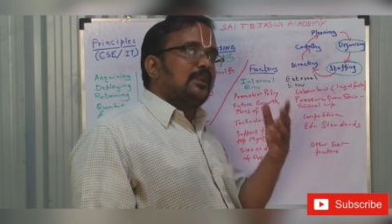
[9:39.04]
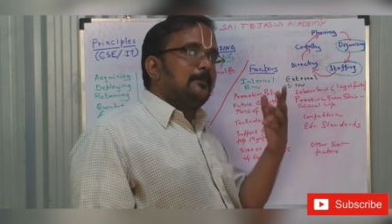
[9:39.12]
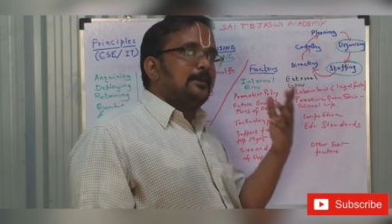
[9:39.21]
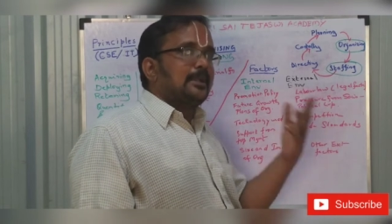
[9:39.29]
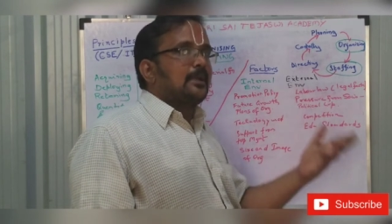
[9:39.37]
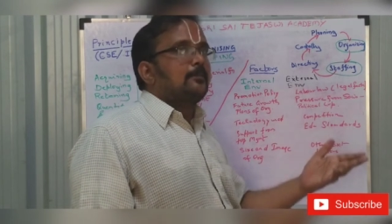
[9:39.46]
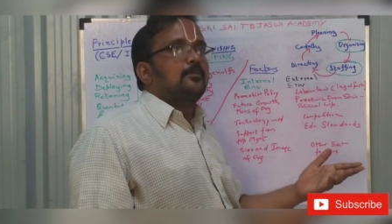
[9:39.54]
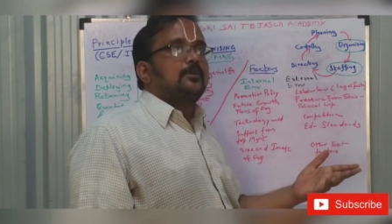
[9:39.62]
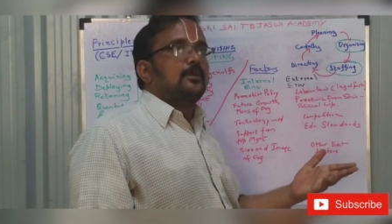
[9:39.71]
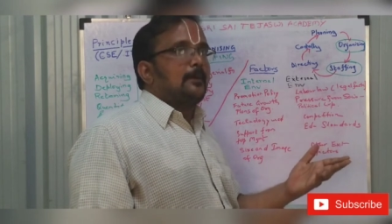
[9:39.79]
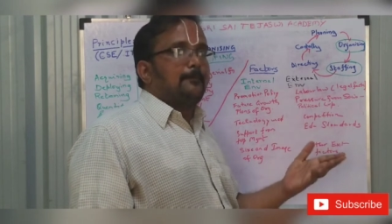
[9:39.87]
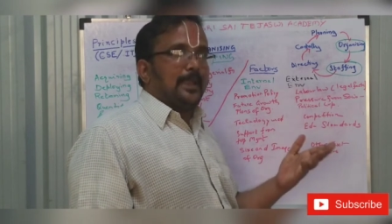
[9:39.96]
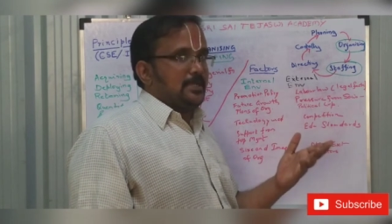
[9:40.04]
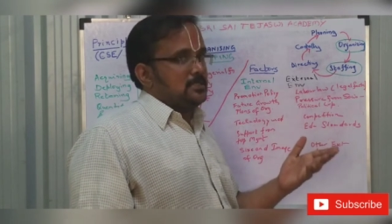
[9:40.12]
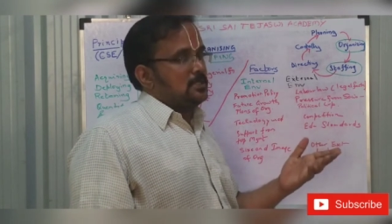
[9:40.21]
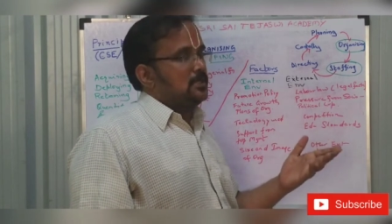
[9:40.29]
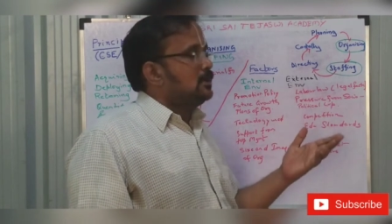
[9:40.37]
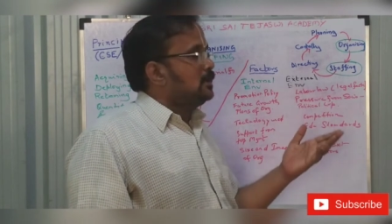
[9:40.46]
will come and
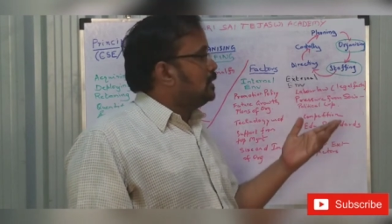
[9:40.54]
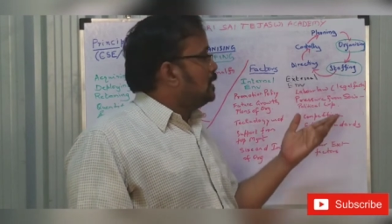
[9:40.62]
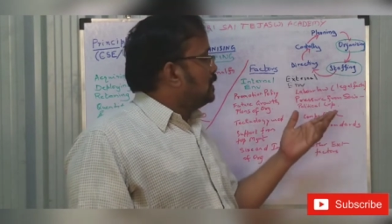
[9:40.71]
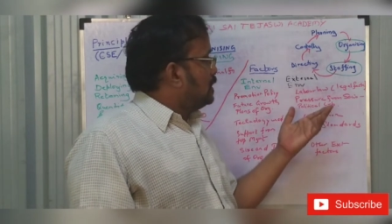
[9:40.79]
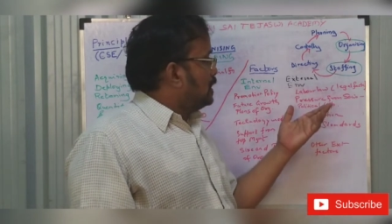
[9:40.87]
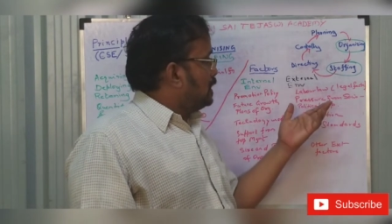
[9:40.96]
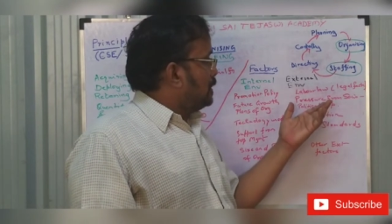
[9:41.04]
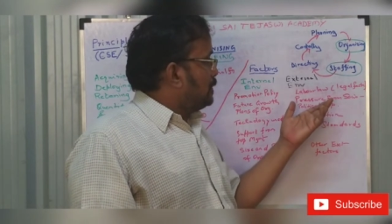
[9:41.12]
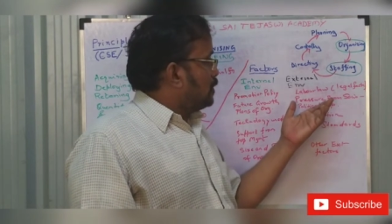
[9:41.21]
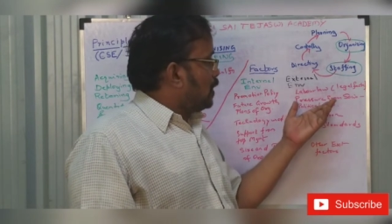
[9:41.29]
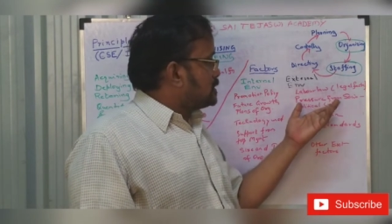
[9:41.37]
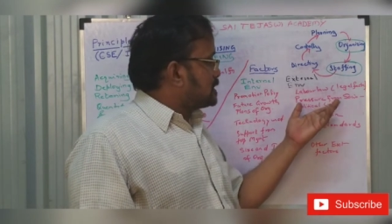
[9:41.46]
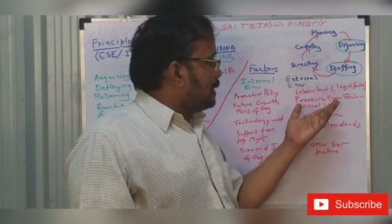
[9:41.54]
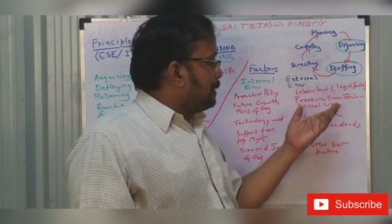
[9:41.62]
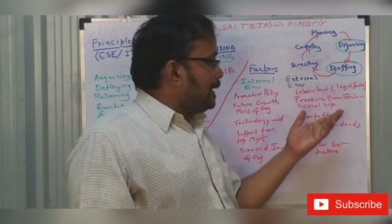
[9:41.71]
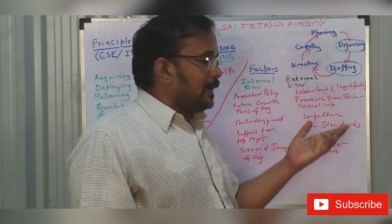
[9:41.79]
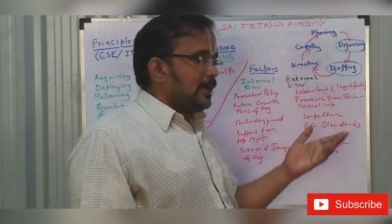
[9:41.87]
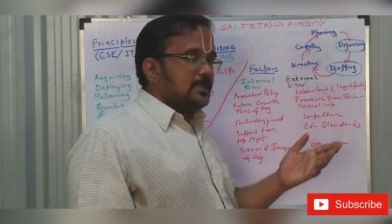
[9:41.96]
complain, lodge a
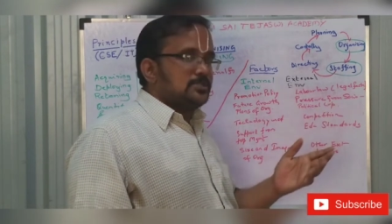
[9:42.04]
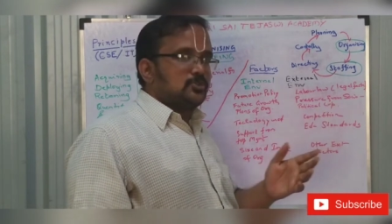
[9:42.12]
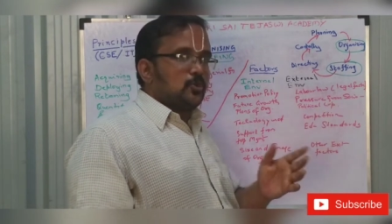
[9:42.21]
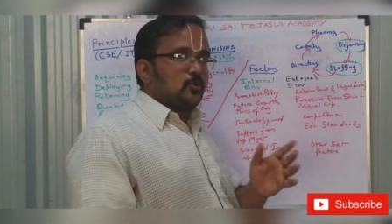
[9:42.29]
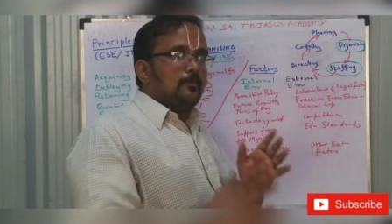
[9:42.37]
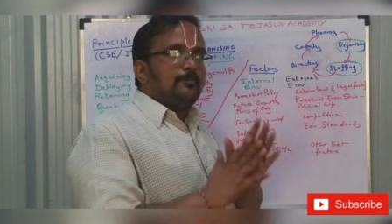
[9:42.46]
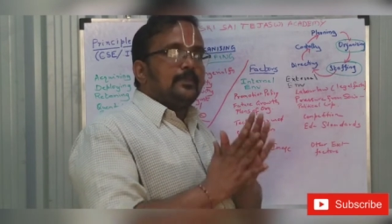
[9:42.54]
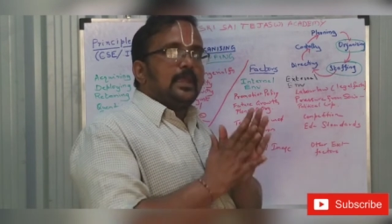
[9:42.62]
complaint against you.